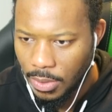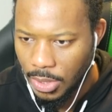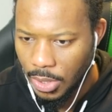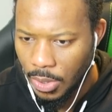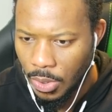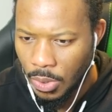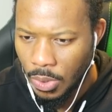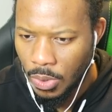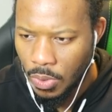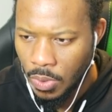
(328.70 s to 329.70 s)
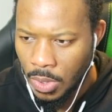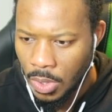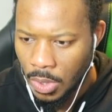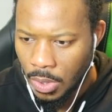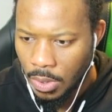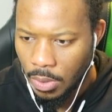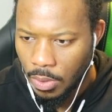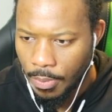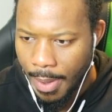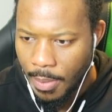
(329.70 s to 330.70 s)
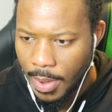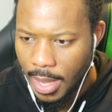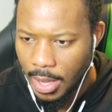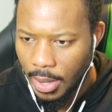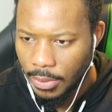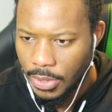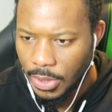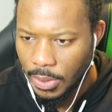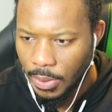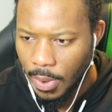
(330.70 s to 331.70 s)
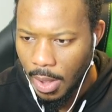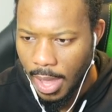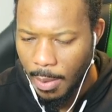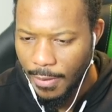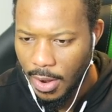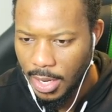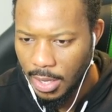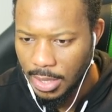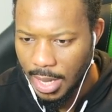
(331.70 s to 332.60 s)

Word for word: to, ooh, maybe we can go to, okay, we've already gone to